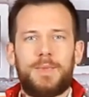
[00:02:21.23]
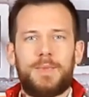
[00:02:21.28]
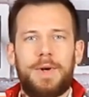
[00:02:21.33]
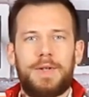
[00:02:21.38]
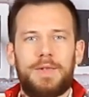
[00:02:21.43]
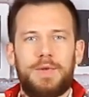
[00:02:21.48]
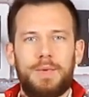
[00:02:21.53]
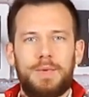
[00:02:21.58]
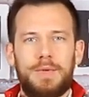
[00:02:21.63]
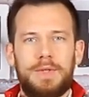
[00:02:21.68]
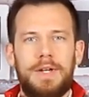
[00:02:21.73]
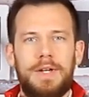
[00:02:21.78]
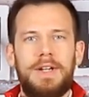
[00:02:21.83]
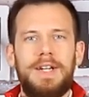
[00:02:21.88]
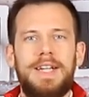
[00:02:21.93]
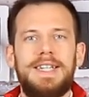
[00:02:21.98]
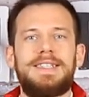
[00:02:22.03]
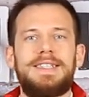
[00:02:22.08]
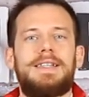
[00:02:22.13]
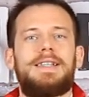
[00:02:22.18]
and you want to
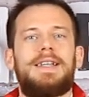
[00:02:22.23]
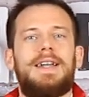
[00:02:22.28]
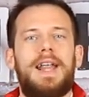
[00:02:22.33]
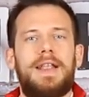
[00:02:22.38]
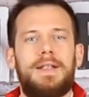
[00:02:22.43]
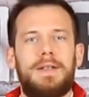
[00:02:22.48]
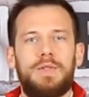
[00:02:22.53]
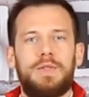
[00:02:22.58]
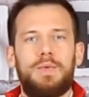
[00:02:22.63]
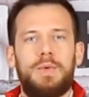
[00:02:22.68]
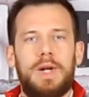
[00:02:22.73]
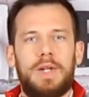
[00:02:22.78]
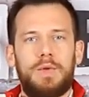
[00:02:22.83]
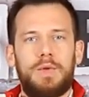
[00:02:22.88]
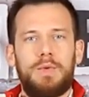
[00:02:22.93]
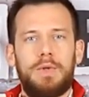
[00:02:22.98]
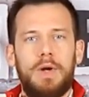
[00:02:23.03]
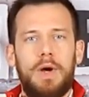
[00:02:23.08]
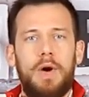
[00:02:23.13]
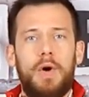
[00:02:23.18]
show them your car in
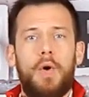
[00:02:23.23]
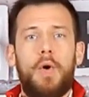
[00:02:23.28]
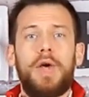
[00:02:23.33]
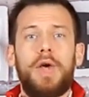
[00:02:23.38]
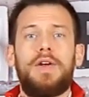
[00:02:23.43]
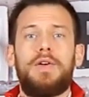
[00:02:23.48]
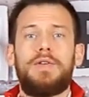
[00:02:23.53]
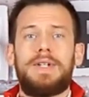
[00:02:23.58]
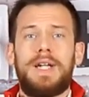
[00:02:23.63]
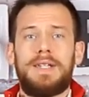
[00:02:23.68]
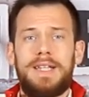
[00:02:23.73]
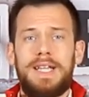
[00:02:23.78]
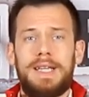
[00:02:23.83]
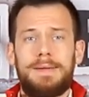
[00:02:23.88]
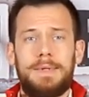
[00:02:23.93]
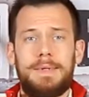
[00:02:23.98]
all its glory.